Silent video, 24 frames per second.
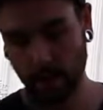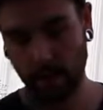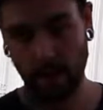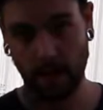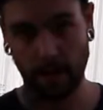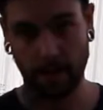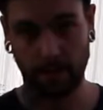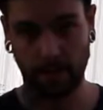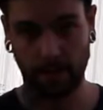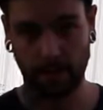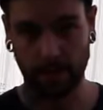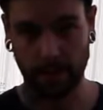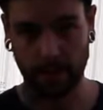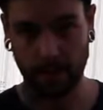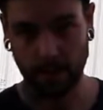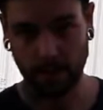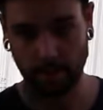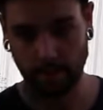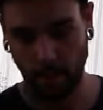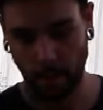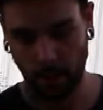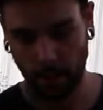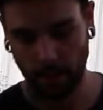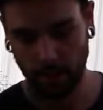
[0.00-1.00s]
If they're
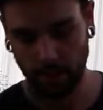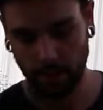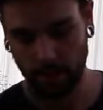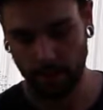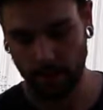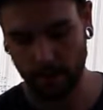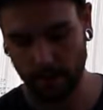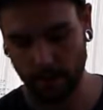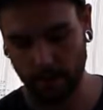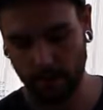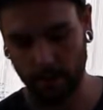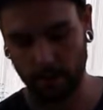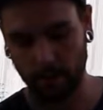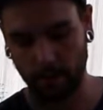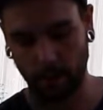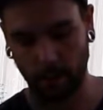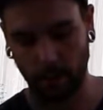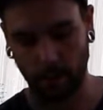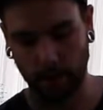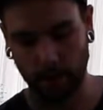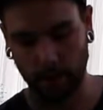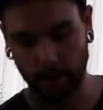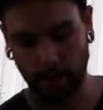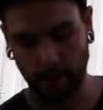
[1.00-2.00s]
smaller, you can
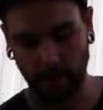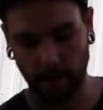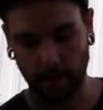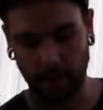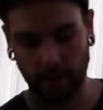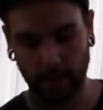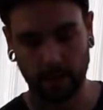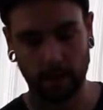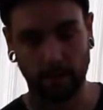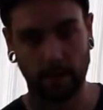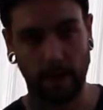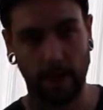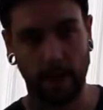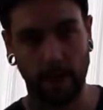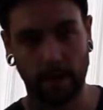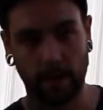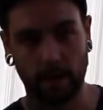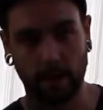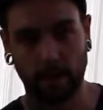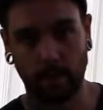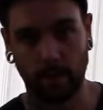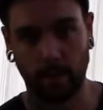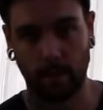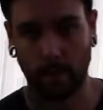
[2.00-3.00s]
bring the legs back
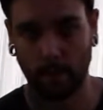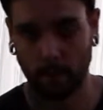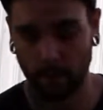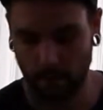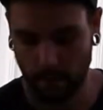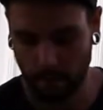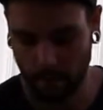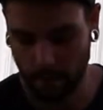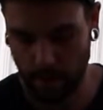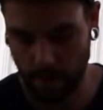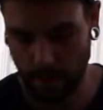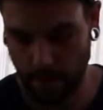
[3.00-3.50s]
over the